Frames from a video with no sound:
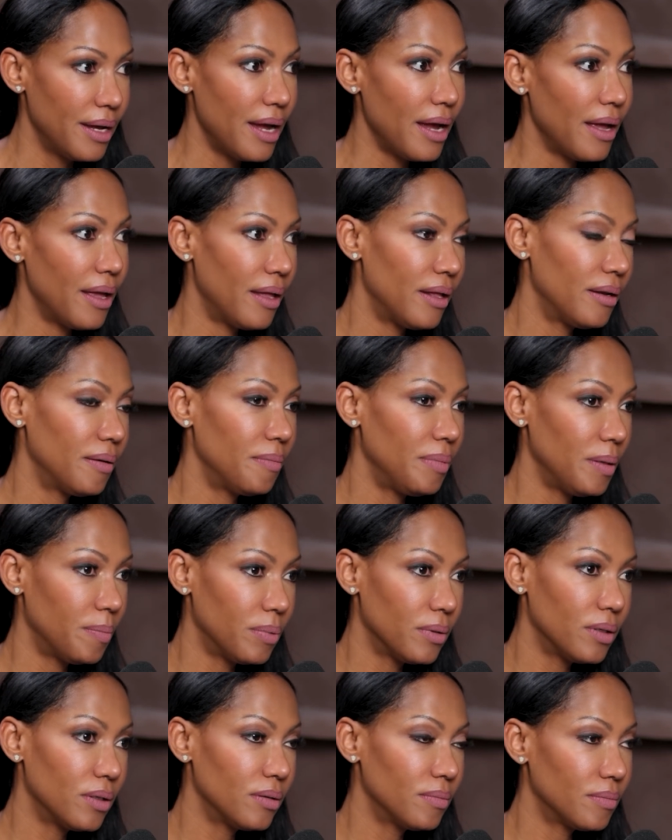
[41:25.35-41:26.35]
and
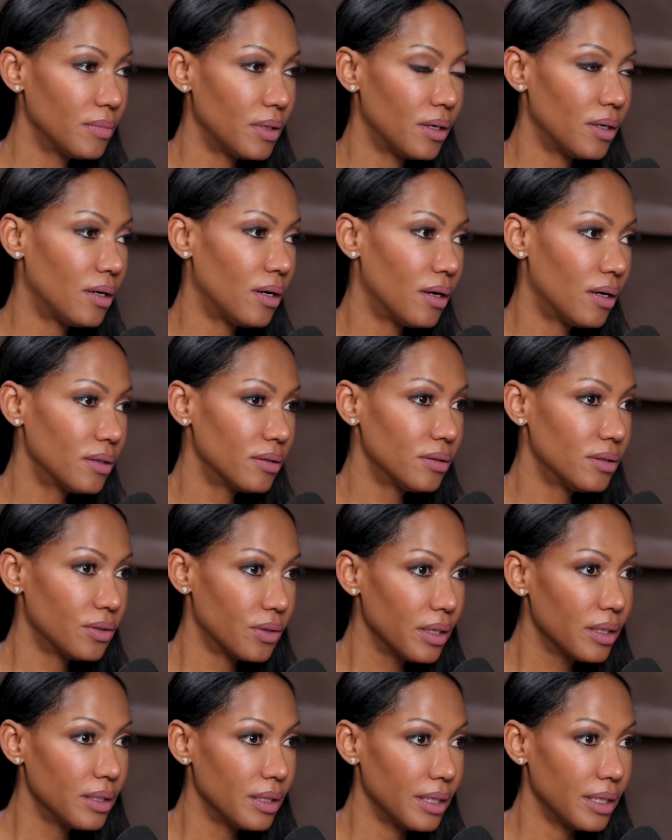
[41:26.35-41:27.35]
people are
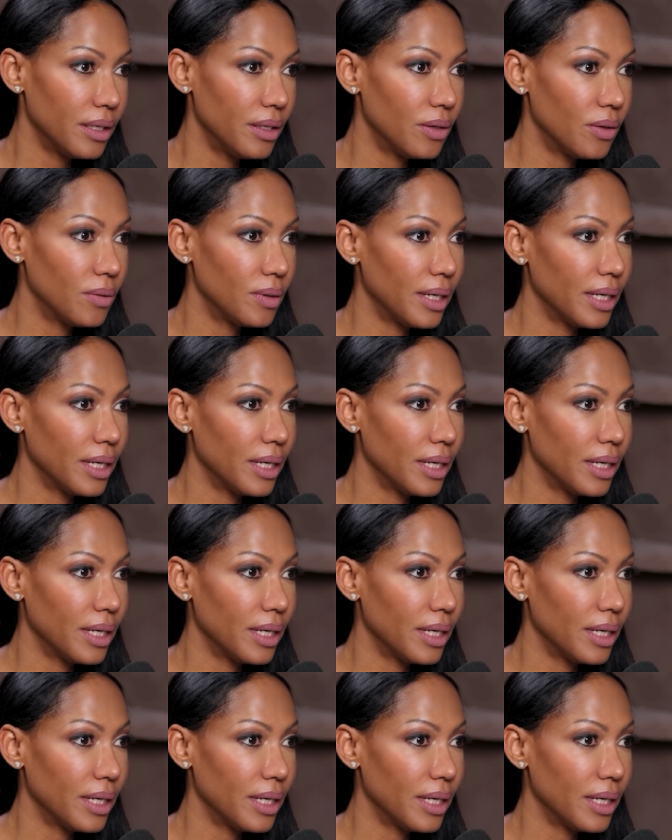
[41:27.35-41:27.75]
struggling,